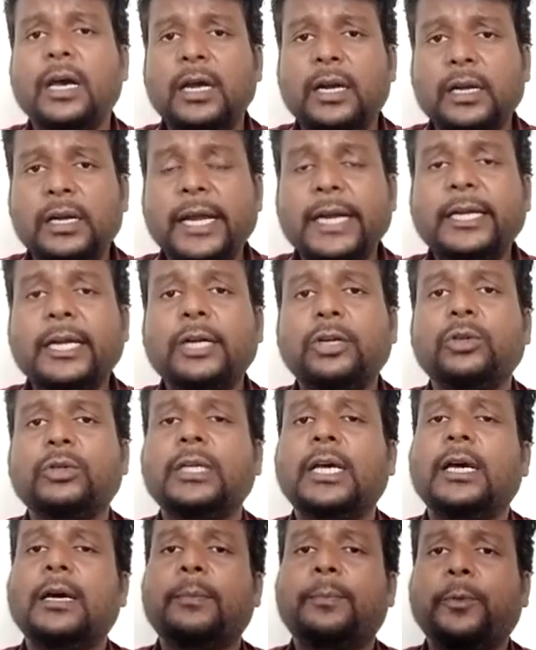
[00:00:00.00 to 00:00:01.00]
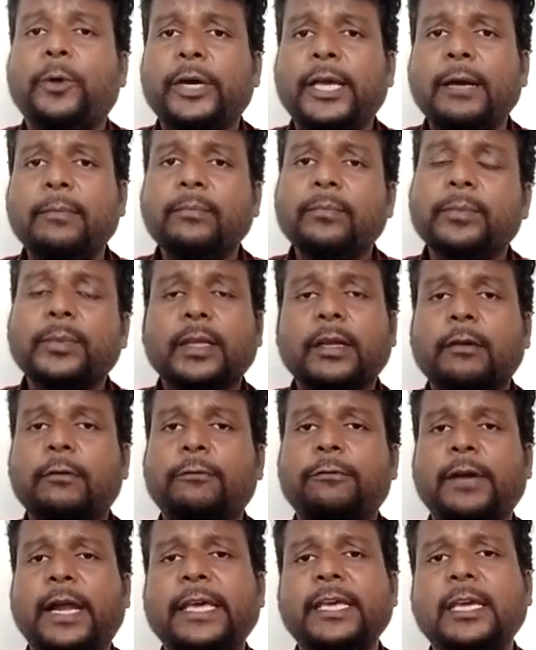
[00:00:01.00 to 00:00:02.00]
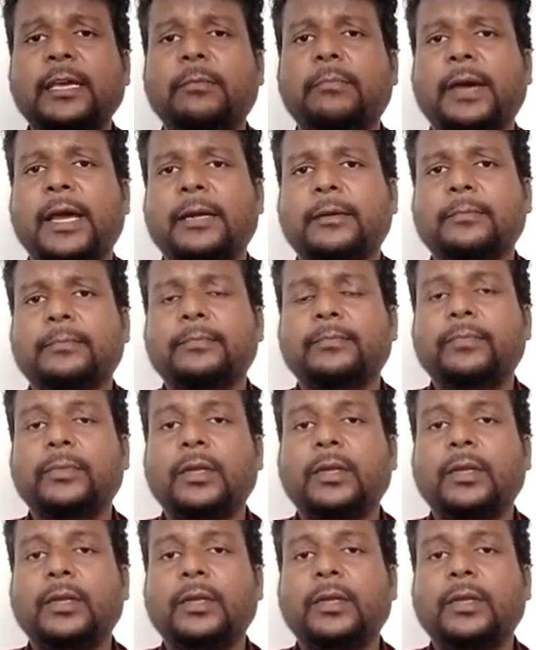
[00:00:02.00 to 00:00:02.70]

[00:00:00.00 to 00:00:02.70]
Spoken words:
related to the poem Flying Man.